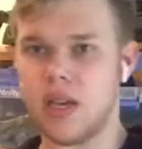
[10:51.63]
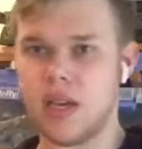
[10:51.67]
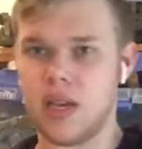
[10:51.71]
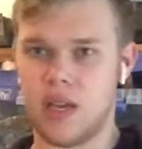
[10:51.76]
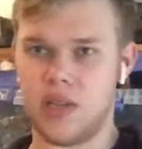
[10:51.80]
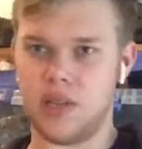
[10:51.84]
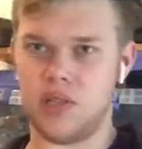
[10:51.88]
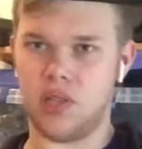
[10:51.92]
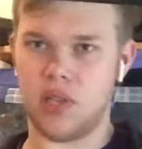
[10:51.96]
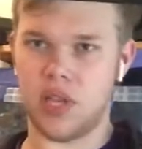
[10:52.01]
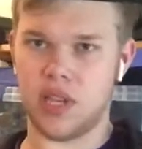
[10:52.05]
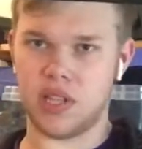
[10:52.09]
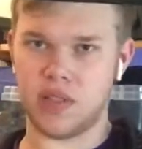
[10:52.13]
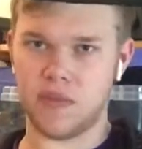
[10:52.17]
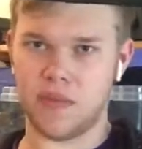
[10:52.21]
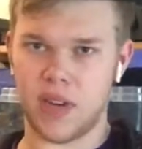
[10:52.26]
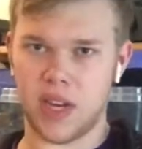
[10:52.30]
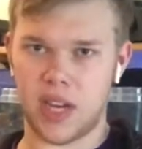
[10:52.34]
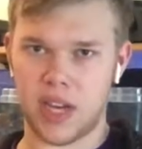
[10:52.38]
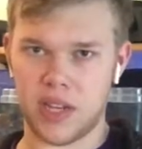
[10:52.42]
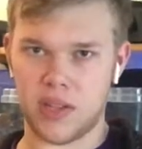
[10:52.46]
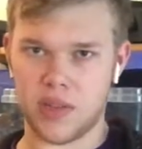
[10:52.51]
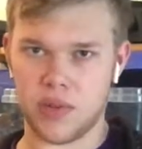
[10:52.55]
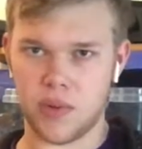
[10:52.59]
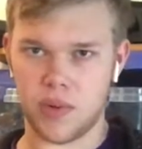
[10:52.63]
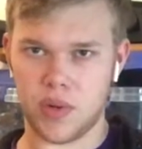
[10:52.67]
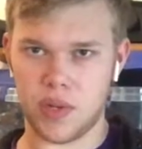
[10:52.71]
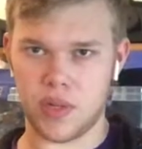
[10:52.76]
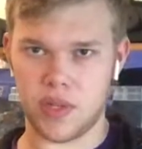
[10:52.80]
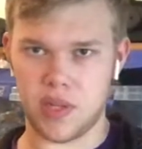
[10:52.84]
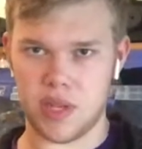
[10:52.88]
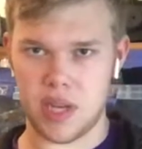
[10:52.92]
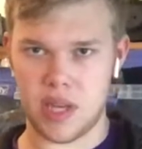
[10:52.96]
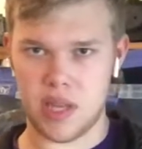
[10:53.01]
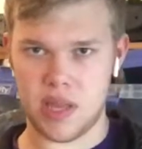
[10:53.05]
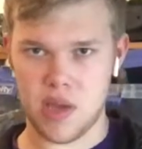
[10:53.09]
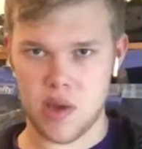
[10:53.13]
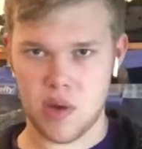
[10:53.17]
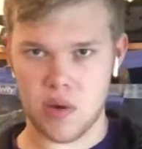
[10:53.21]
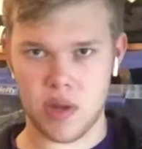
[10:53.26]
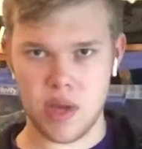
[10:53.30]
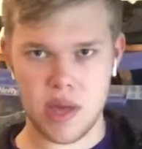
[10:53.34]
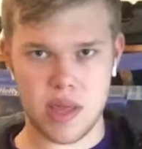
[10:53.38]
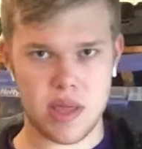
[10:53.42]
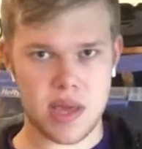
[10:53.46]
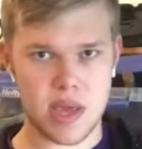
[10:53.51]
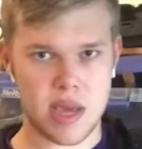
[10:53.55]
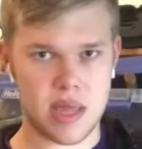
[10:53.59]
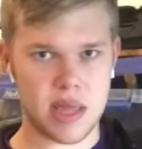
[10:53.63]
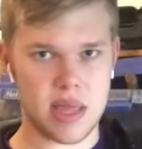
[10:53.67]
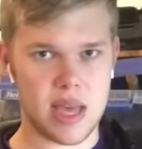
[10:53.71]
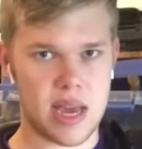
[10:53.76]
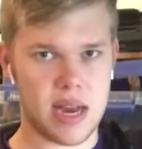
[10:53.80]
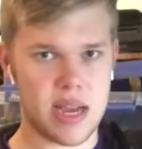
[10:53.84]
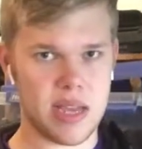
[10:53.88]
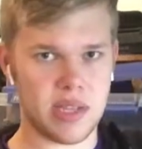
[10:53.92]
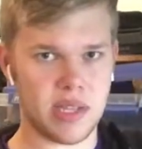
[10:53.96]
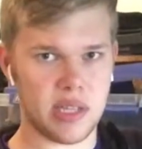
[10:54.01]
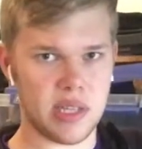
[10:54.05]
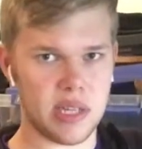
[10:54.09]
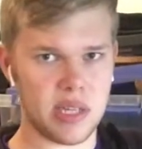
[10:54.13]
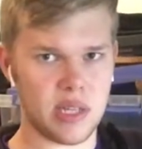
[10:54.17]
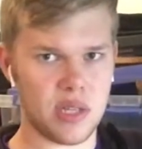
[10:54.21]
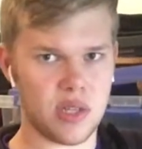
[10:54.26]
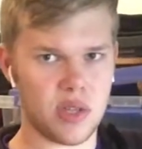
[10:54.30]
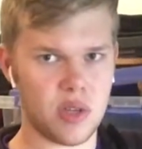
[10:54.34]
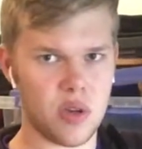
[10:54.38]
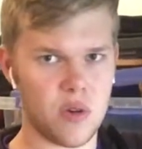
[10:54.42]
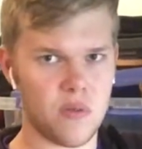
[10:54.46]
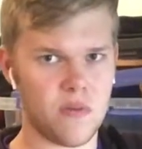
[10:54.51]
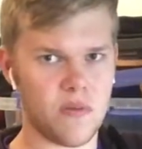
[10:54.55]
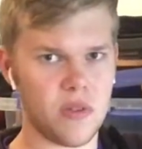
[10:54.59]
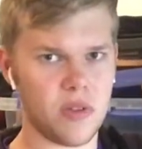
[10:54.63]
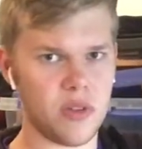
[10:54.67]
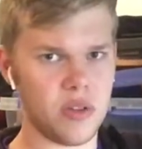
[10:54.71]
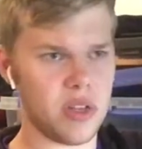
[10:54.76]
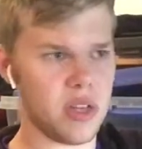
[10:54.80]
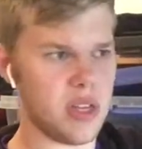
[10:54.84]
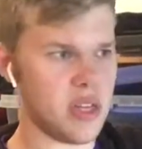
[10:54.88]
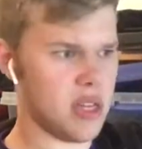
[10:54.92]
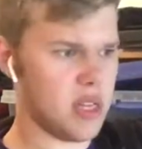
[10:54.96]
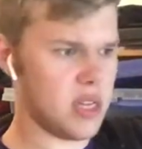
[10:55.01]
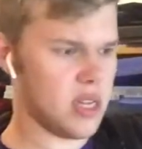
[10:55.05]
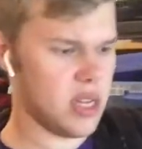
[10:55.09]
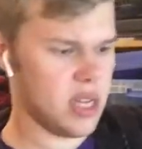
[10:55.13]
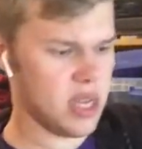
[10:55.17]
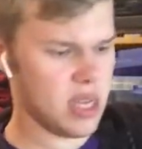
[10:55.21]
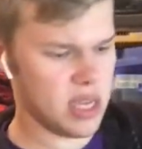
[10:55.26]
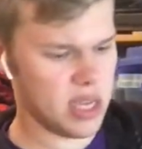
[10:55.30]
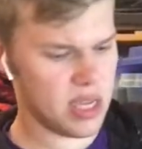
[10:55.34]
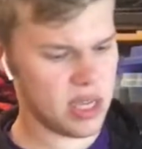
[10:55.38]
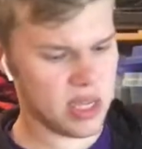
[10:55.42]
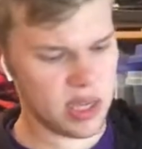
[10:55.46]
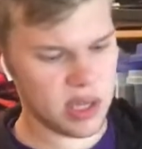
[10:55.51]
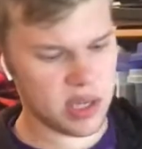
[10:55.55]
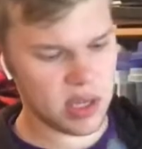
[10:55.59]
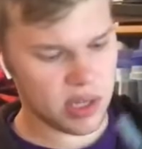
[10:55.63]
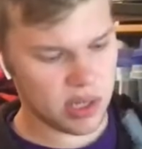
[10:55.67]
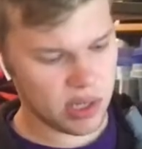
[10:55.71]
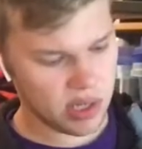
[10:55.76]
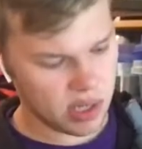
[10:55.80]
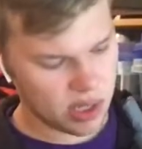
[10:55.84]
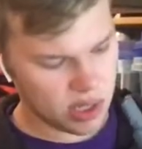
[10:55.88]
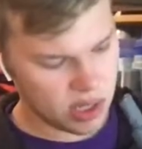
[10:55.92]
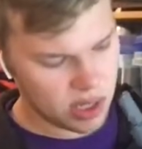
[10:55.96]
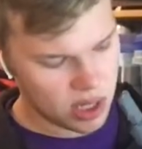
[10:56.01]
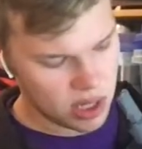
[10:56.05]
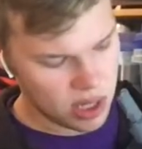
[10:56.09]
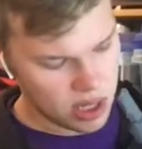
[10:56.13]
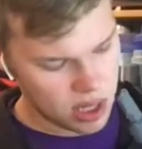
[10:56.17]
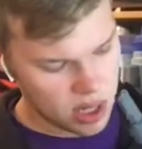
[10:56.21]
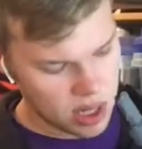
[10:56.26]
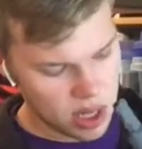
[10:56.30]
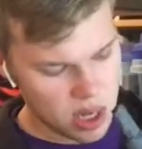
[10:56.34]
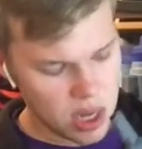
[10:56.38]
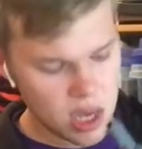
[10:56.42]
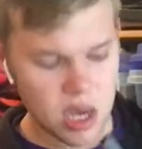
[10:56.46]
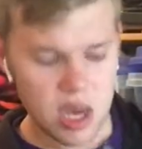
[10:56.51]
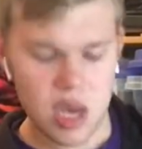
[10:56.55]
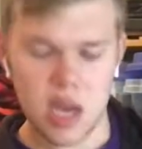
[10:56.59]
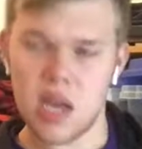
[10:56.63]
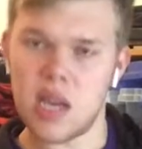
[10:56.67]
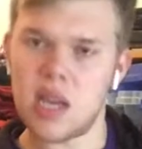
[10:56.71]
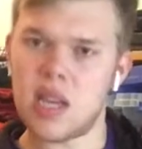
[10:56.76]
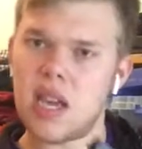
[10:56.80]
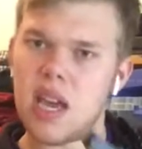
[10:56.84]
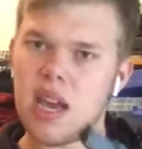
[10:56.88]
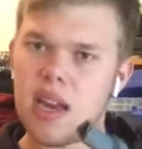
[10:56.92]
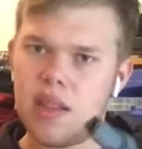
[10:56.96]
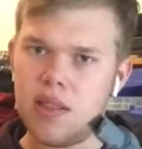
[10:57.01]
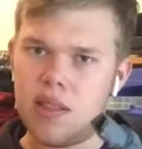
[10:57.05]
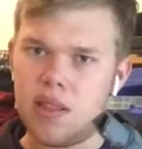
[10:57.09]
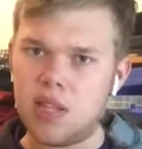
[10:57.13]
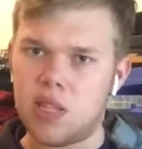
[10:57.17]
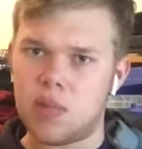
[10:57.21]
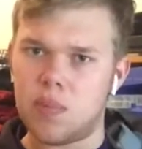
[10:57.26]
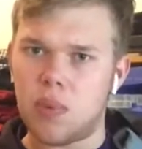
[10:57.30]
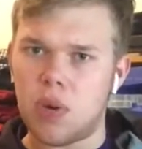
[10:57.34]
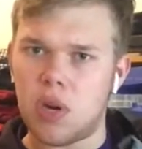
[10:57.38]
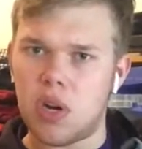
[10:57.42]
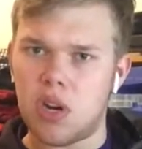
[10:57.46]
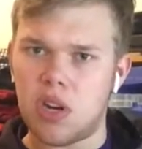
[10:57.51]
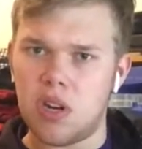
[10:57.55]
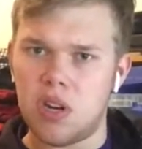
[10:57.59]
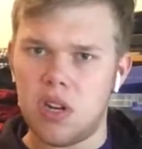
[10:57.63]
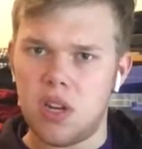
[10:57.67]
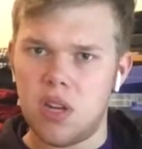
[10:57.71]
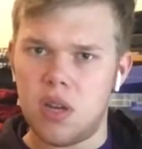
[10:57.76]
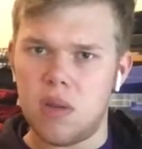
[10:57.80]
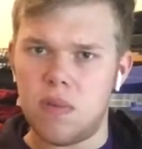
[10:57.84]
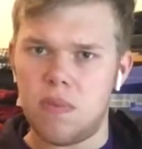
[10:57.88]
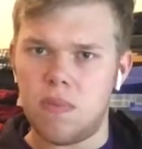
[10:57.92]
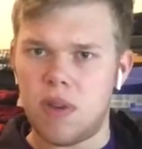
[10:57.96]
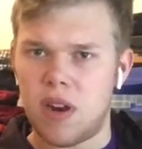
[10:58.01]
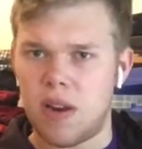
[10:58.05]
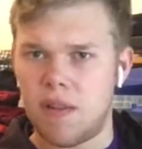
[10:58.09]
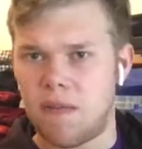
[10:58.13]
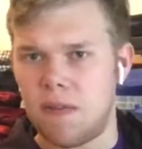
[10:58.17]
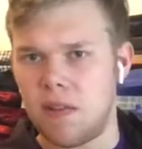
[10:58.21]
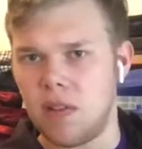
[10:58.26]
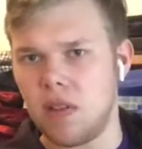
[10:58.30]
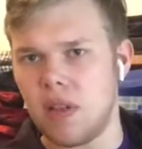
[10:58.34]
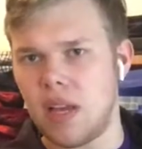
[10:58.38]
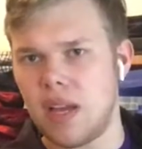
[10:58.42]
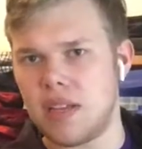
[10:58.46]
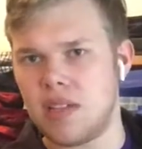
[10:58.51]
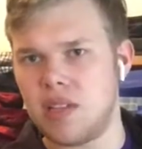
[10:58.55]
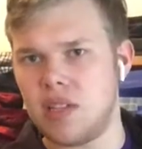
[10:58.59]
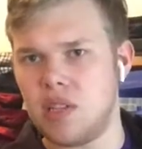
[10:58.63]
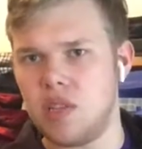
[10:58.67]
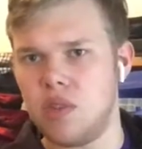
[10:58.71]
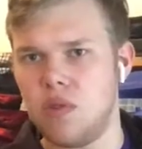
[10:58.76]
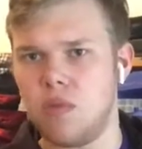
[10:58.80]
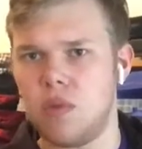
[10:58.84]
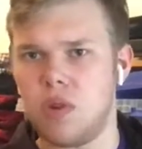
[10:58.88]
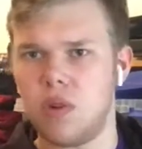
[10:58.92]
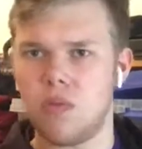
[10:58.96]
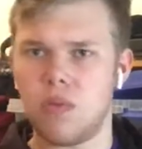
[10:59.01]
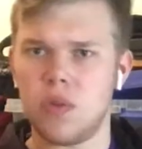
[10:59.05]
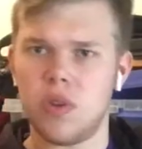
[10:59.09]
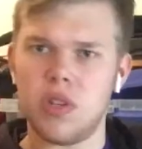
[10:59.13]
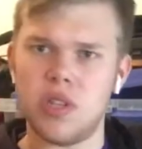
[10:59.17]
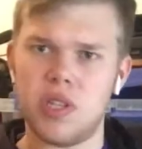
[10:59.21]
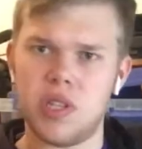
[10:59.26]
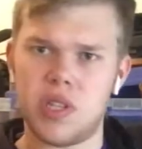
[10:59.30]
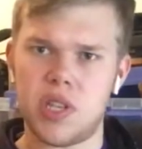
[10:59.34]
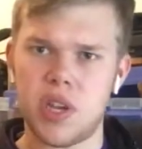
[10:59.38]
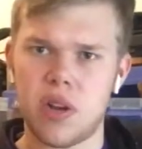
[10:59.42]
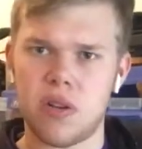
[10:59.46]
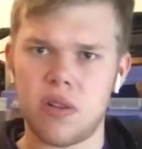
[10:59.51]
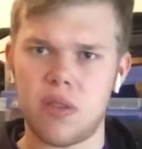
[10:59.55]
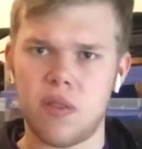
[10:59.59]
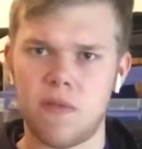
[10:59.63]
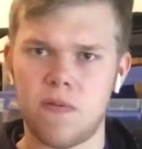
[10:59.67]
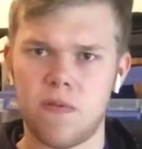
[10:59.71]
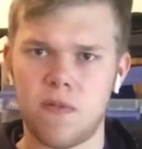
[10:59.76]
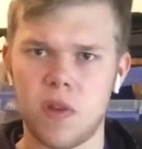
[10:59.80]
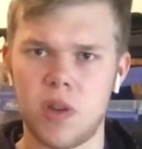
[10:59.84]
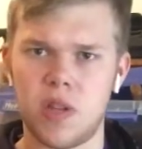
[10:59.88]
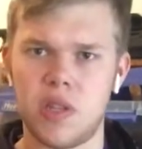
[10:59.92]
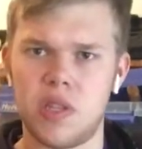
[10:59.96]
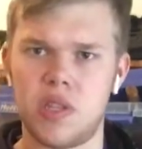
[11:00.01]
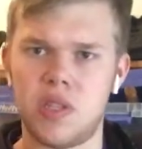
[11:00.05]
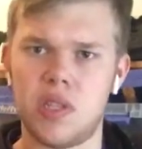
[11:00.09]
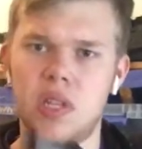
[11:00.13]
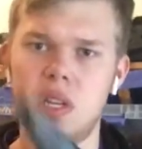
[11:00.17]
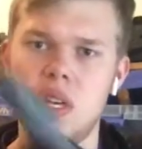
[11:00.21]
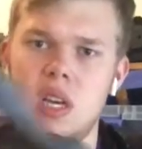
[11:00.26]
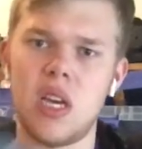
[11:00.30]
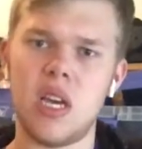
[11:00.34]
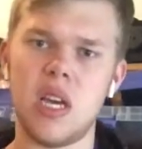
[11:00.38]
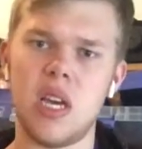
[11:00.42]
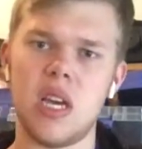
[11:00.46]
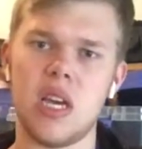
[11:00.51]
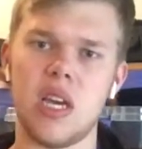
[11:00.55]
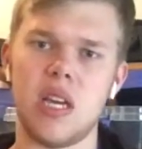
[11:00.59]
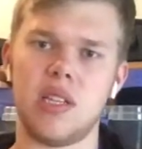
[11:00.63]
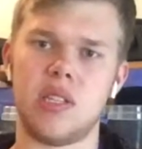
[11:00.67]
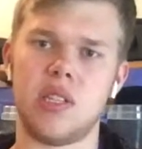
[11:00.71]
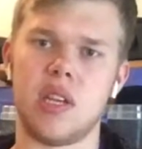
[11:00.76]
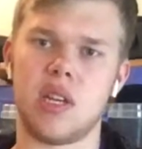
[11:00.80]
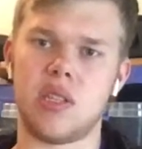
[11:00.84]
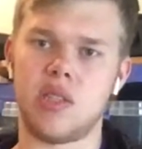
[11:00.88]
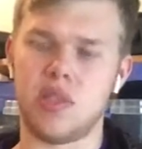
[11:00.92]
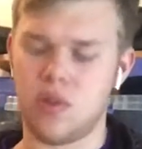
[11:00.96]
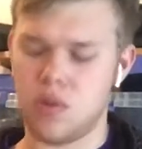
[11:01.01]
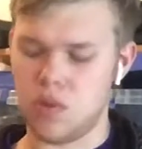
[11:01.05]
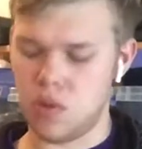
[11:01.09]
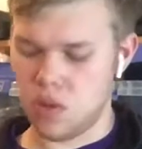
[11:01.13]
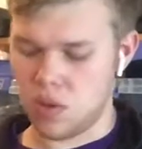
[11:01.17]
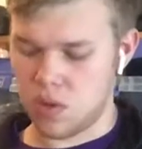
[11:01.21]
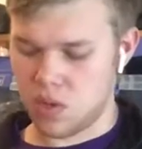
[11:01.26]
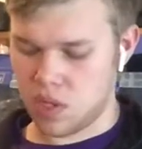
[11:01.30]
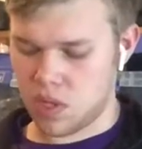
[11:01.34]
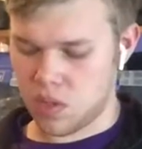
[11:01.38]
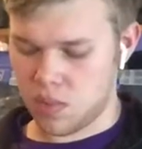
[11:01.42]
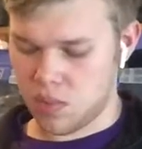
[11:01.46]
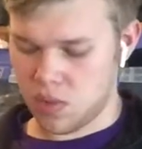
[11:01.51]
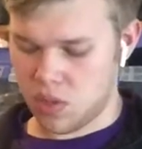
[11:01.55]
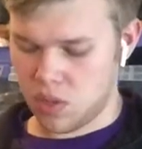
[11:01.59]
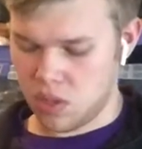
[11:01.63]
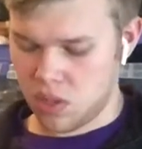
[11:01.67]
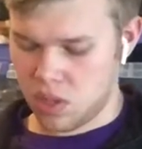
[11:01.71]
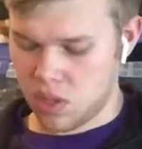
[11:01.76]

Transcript: It's less of an eyesore to see. The only thing that isn't so filled in is kind of this part, but I feel like since you wouldn't really stare at the front, it's not too noticeable.